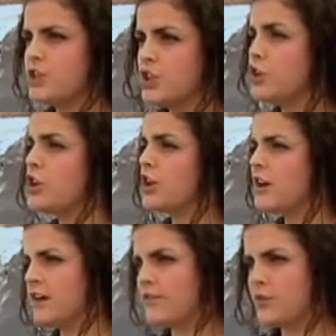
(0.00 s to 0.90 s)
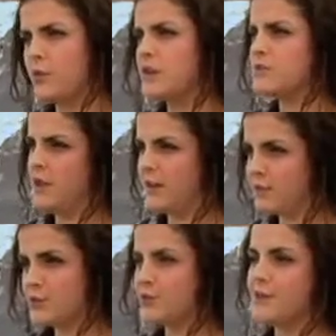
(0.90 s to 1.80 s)
cure, if there was one,
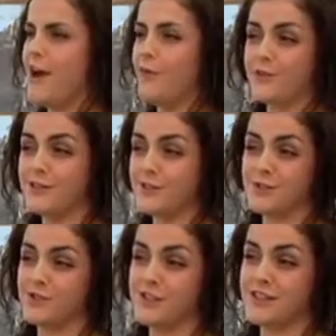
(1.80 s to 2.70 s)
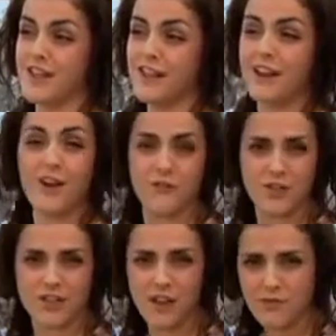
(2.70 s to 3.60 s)
which there's not, was to just take care of
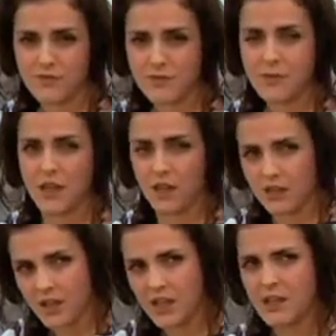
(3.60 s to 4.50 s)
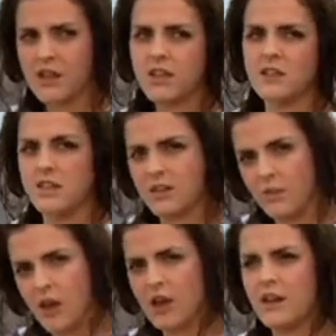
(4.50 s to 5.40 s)
yourself, to be healthy, to eat
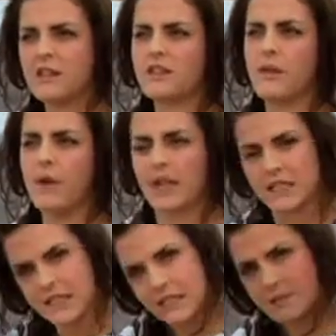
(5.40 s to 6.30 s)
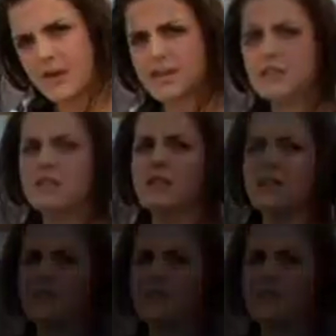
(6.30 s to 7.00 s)
well, and to come back in 6 months.